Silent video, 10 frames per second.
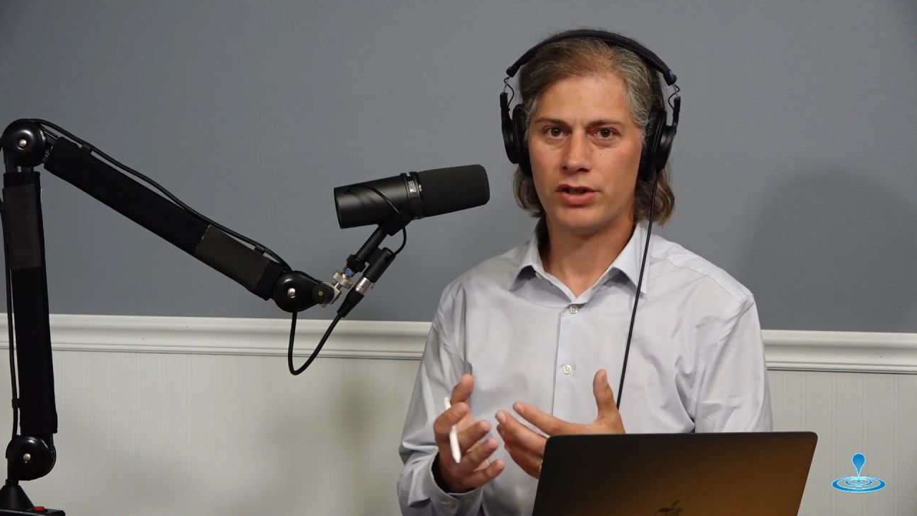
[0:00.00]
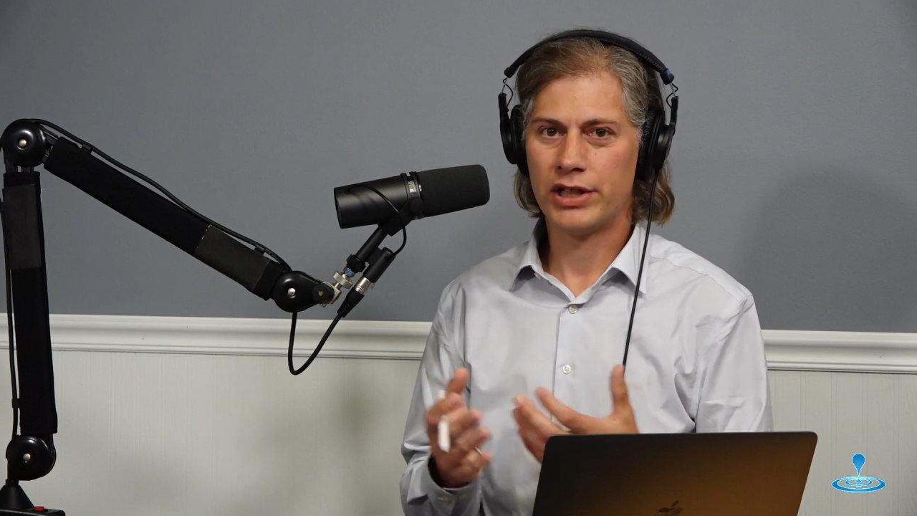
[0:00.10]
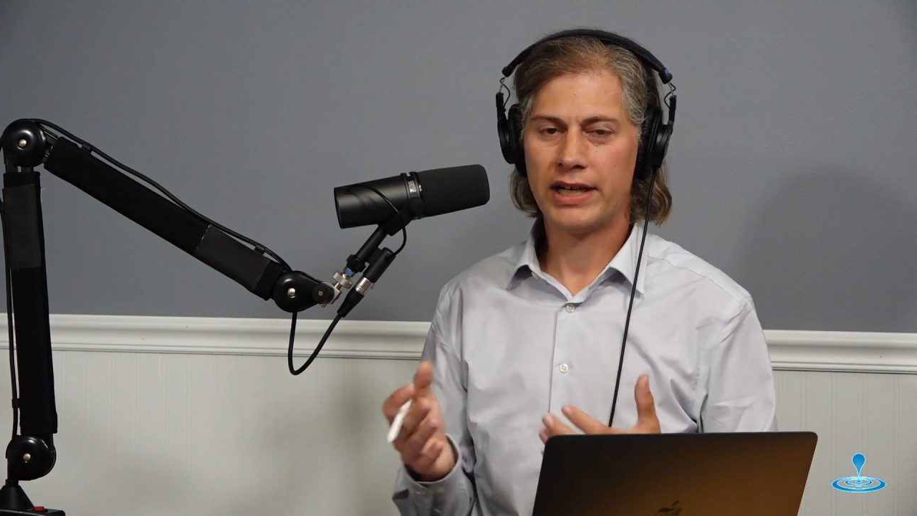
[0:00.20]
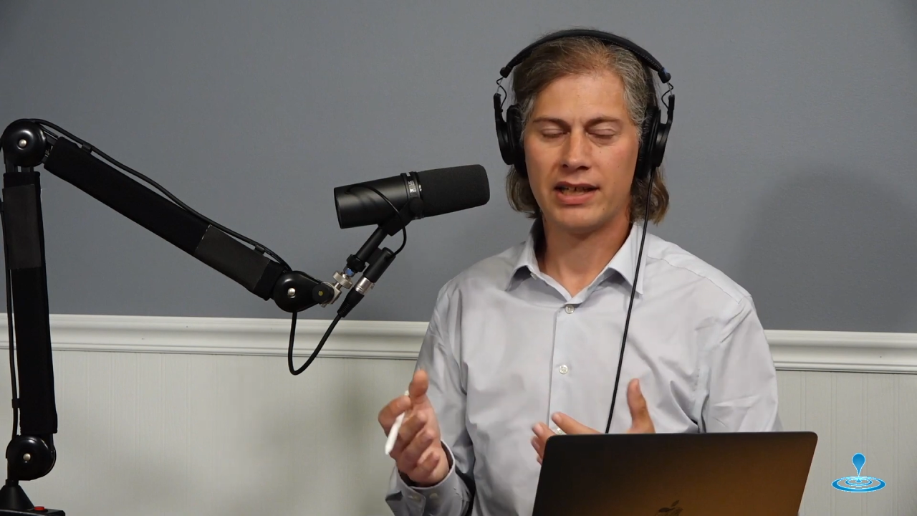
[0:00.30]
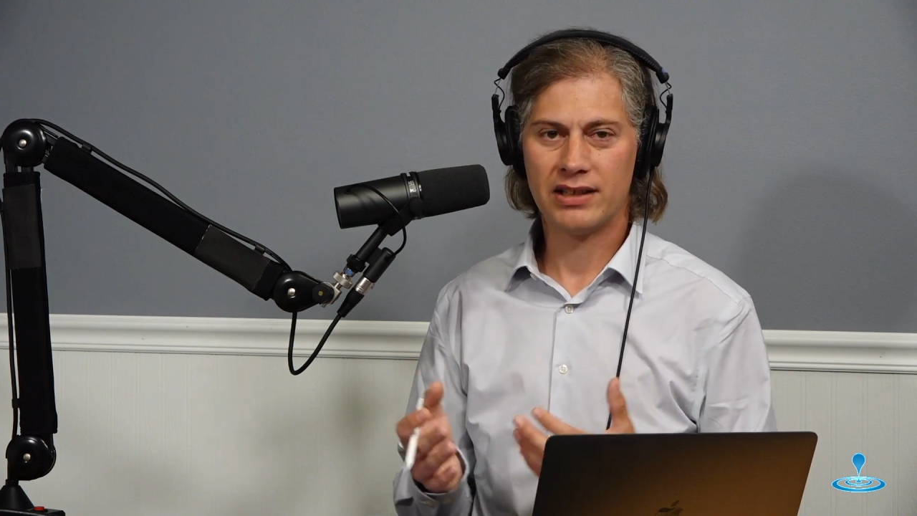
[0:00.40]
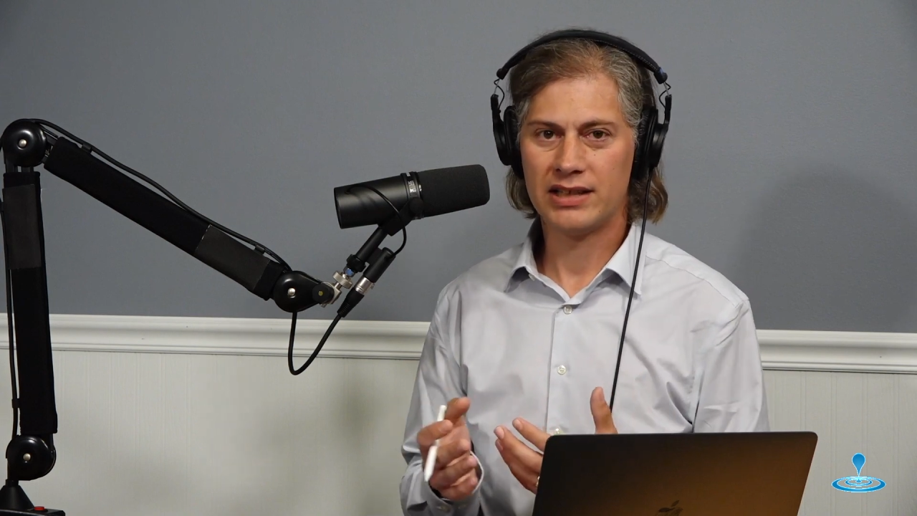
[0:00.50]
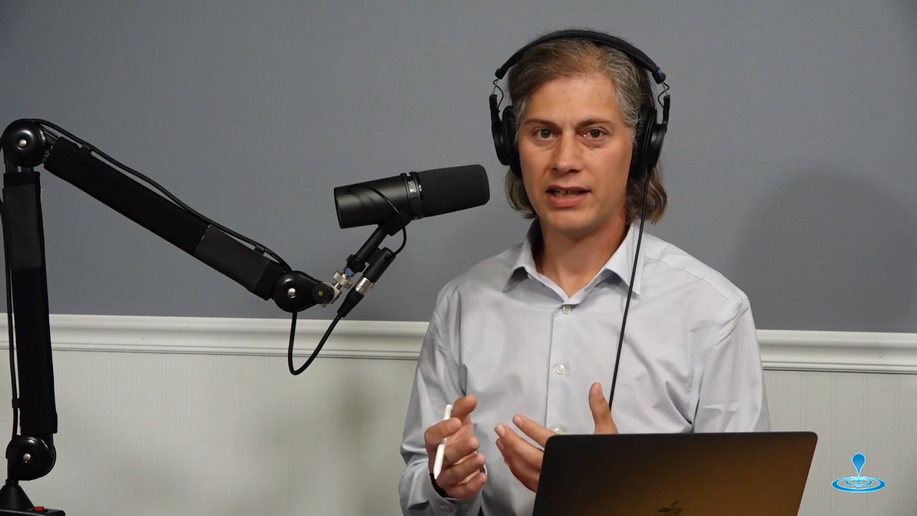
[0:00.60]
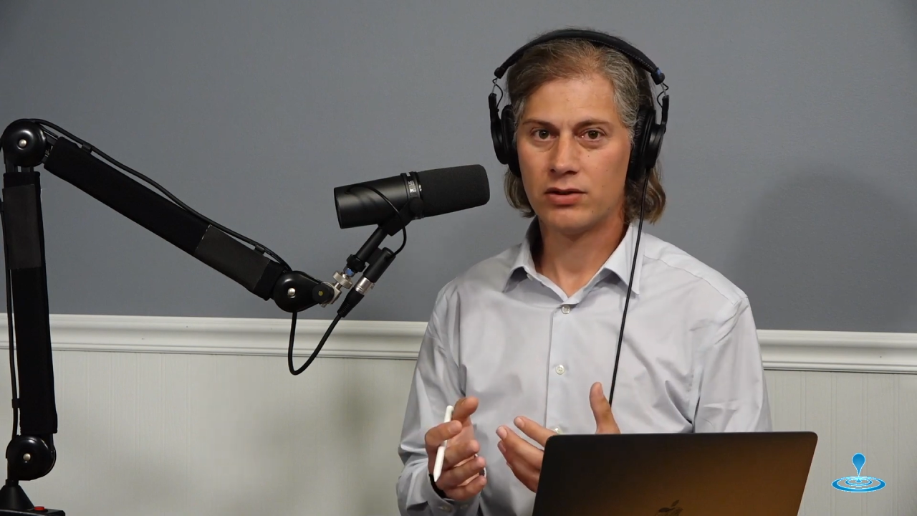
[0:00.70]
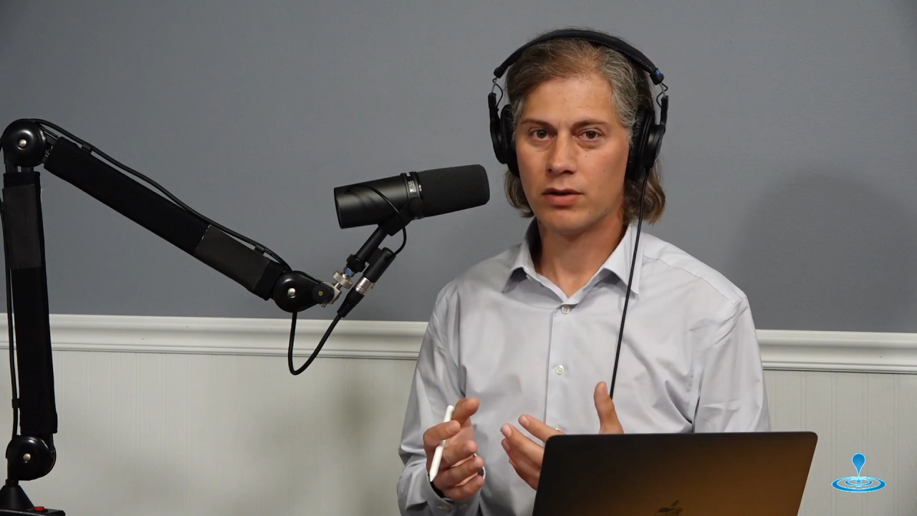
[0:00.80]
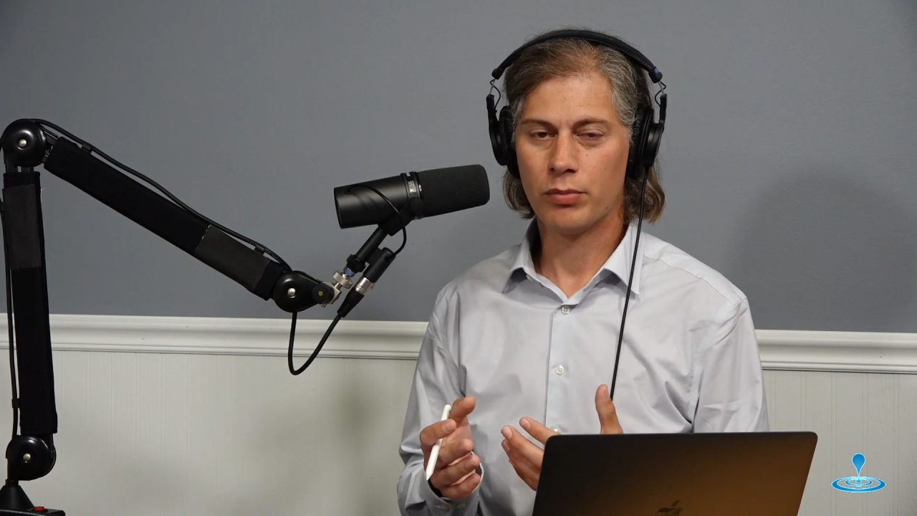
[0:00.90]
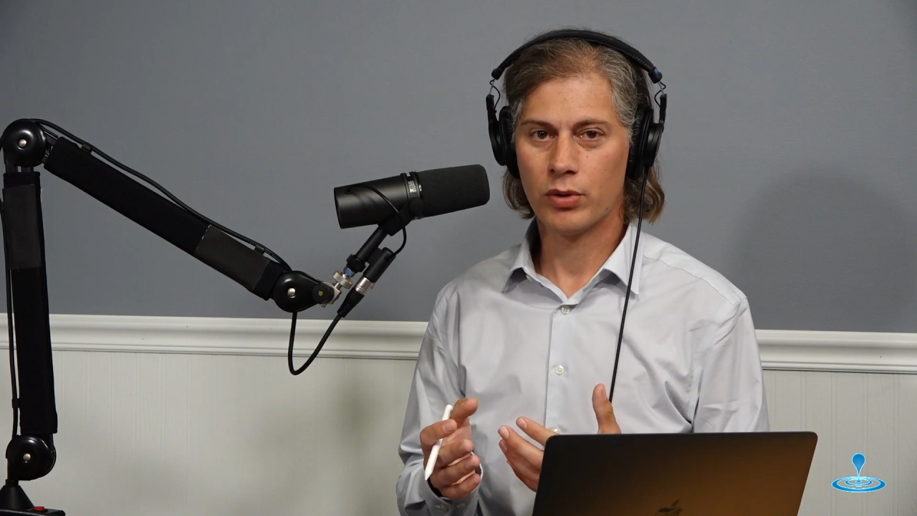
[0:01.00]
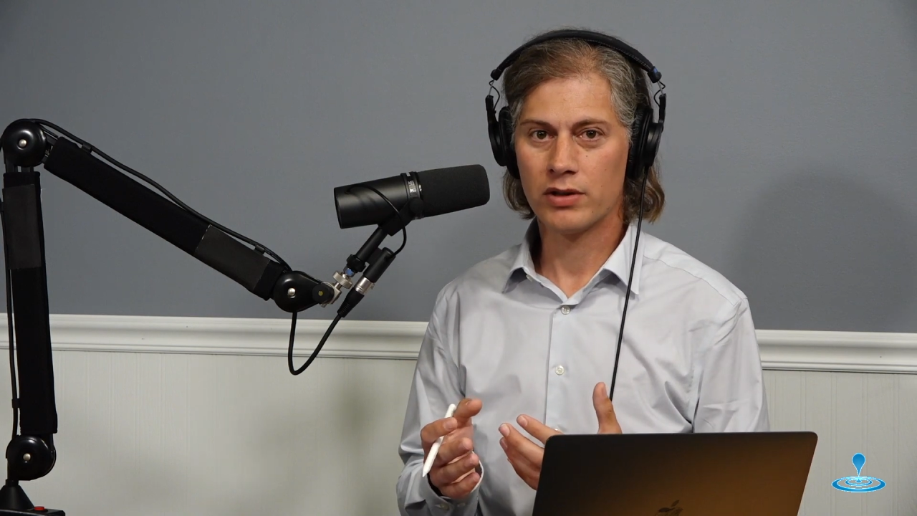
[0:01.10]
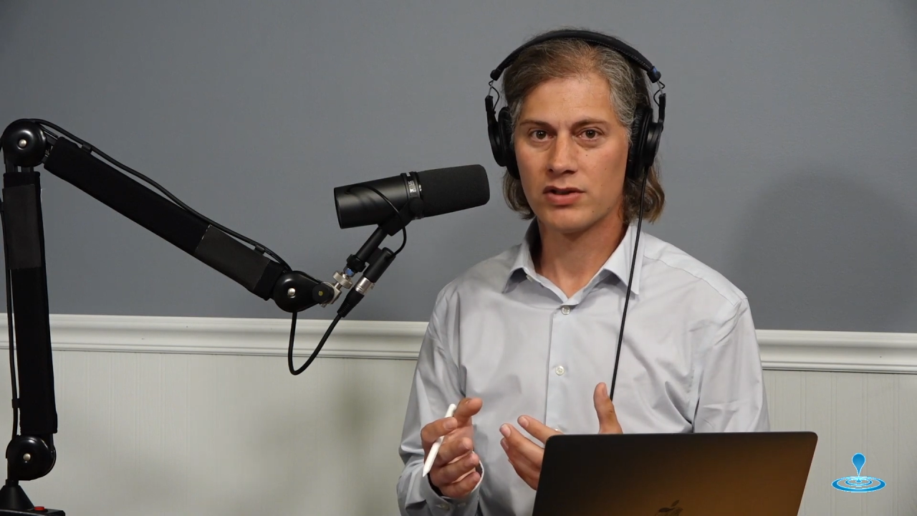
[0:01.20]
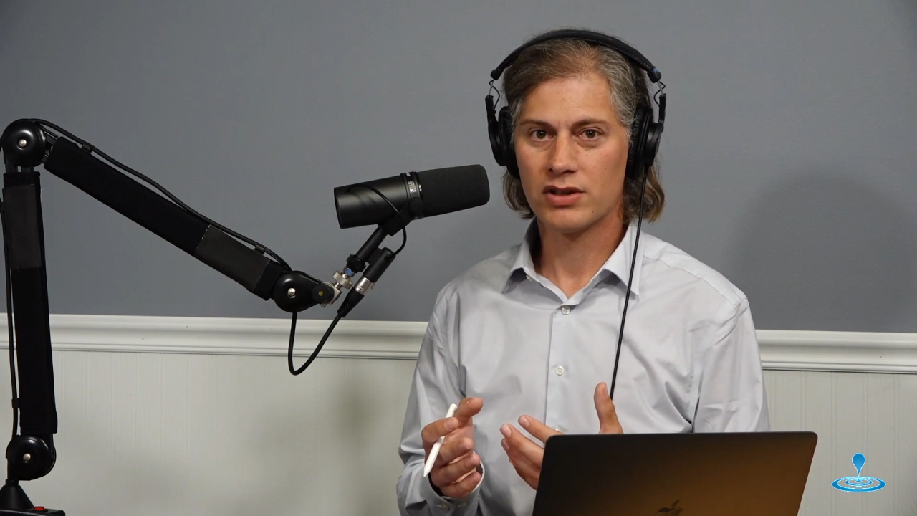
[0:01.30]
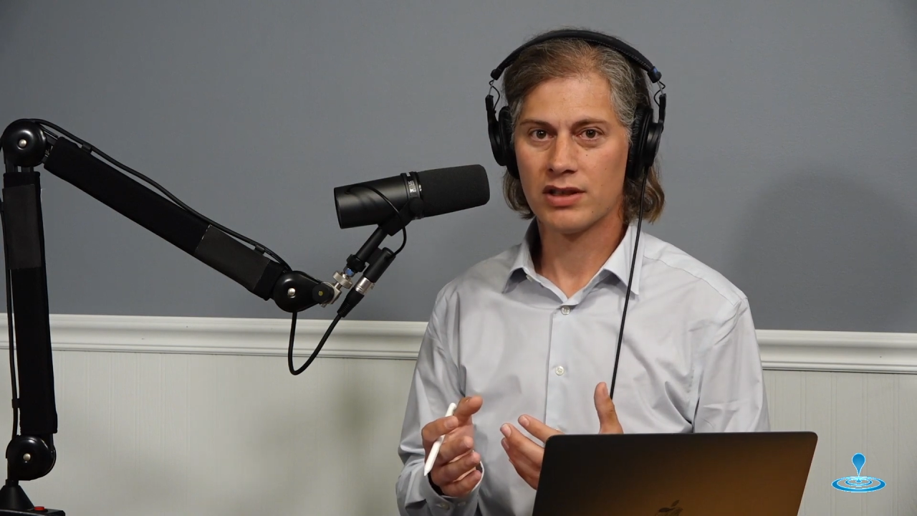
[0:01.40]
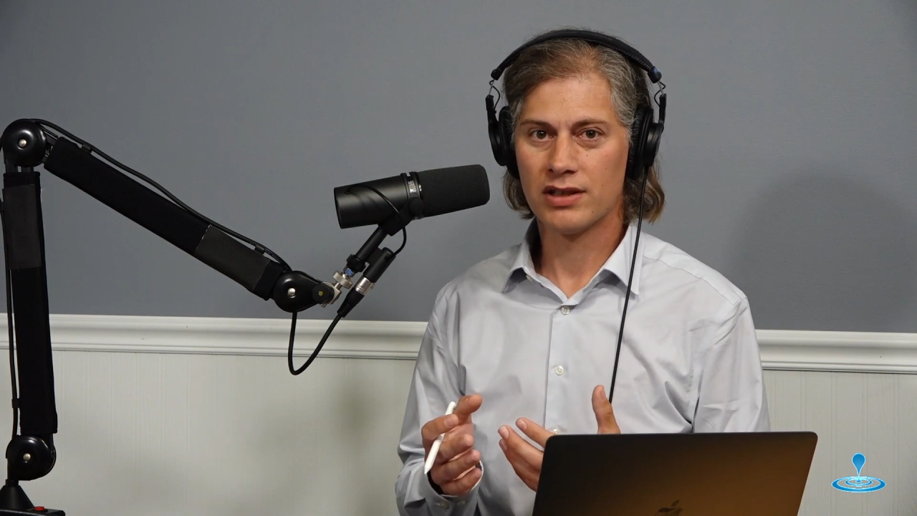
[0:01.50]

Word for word: checking test reports,